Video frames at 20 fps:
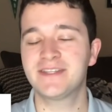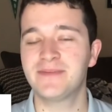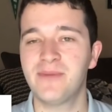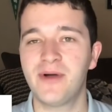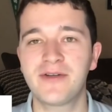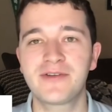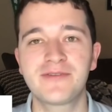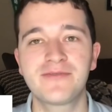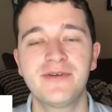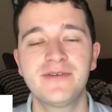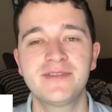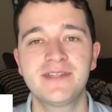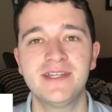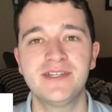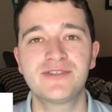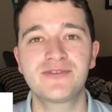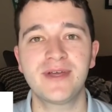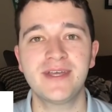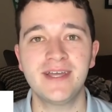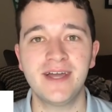DeMar DeRozan
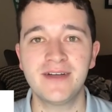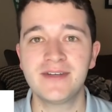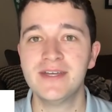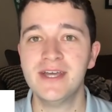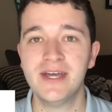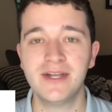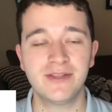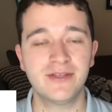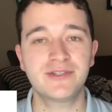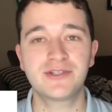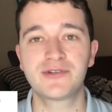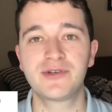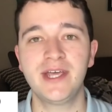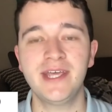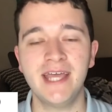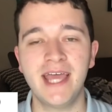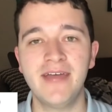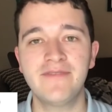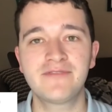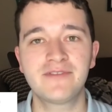and Trae Young looked
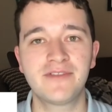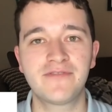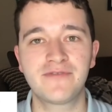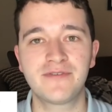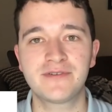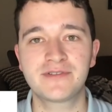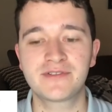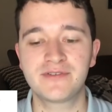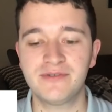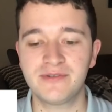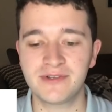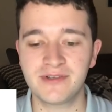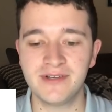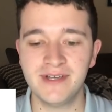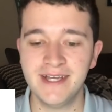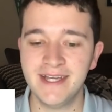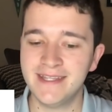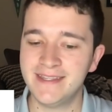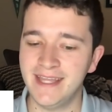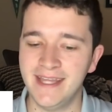great after the first quarter,
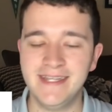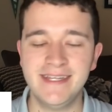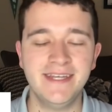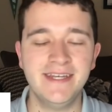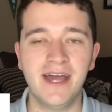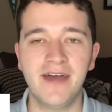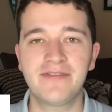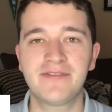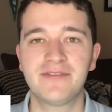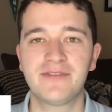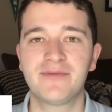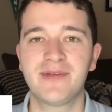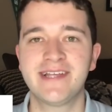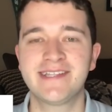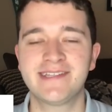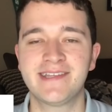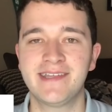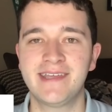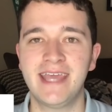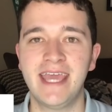then did nothing the
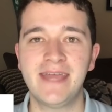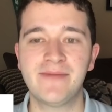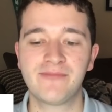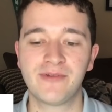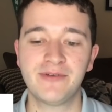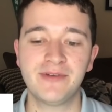rest of the game.